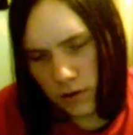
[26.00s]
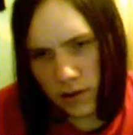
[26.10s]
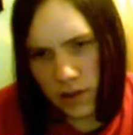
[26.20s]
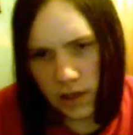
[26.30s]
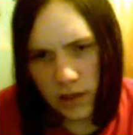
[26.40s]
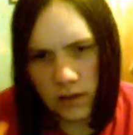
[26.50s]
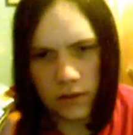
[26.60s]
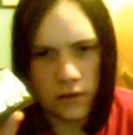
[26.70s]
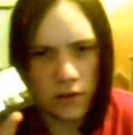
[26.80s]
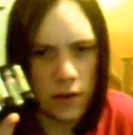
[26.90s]
6
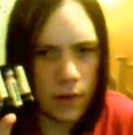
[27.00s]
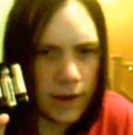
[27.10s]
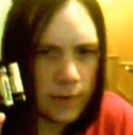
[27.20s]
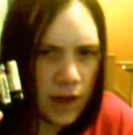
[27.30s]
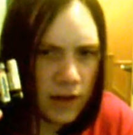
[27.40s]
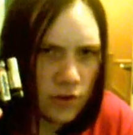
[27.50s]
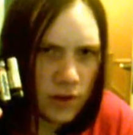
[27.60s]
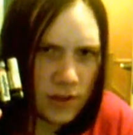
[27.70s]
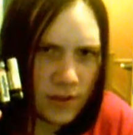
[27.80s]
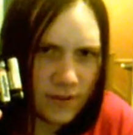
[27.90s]
AA
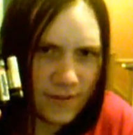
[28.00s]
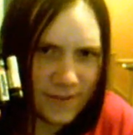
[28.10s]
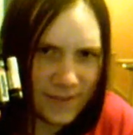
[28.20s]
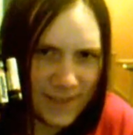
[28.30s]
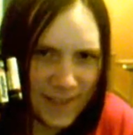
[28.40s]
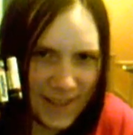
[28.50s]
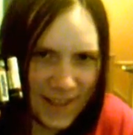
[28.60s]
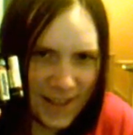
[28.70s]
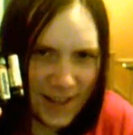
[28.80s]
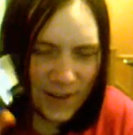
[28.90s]
batteries.
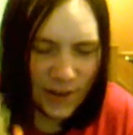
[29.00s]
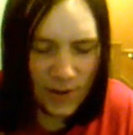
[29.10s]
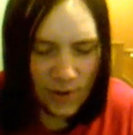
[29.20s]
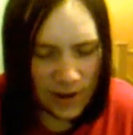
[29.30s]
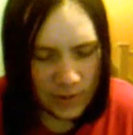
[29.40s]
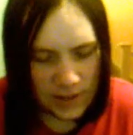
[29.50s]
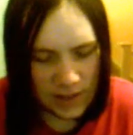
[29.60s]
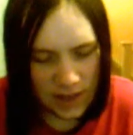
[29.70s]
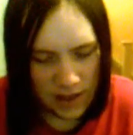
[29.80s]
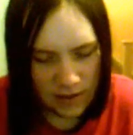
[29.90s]
A
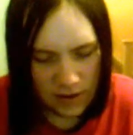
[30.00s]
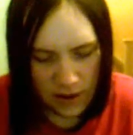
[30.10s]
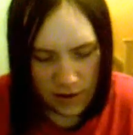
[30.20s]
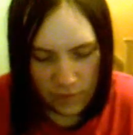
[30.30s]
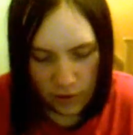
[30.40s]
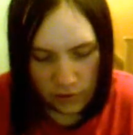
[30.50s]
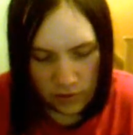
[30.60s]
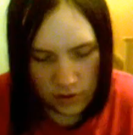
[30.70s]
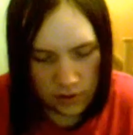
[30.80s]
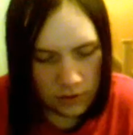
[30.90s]
requirement to get the 9
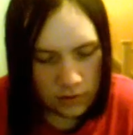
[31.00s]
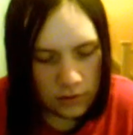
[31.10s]
volts